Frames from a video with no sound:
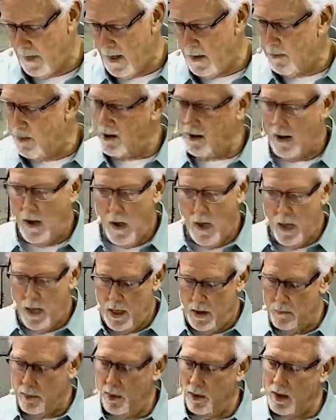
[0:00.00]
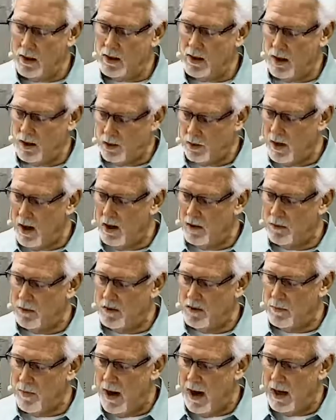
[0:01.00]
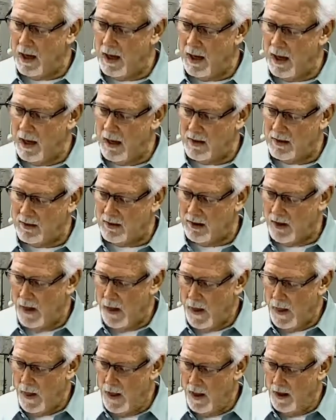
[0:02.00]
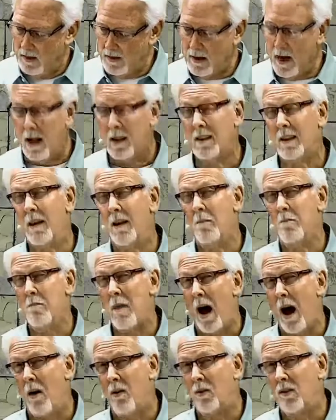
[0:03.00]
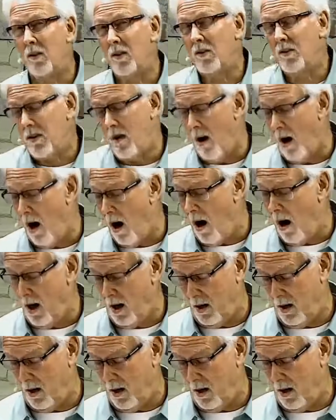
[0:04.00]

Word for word: But it, the point that Christ was making is it's not the amount, it's the heart.